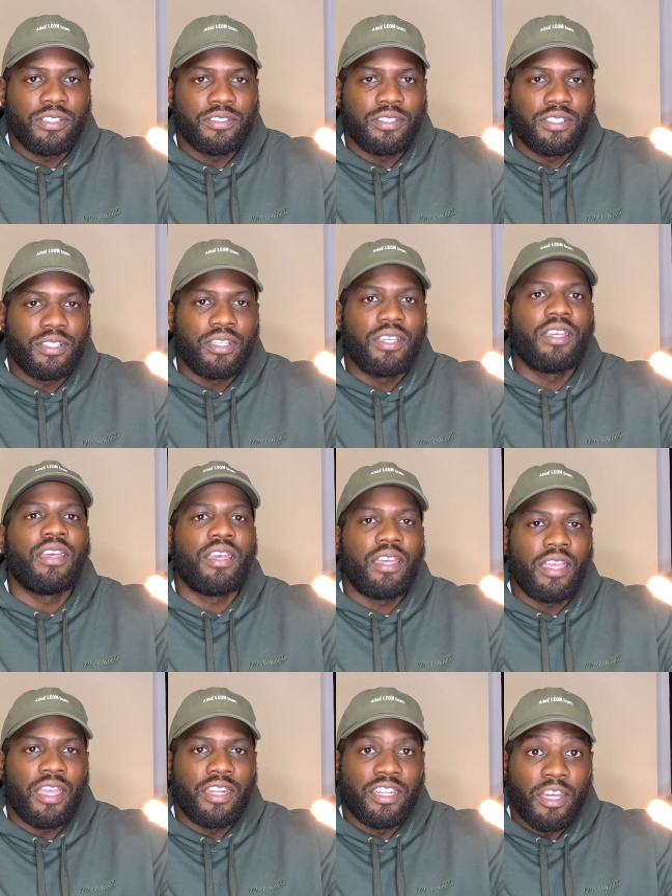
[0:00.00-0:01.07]

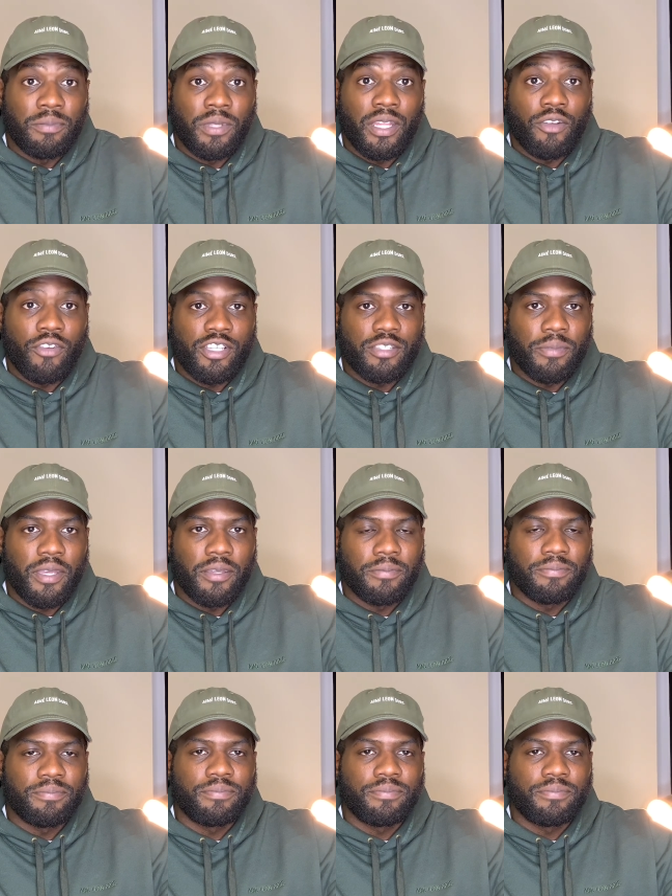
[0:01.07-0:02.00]
and an updated resume.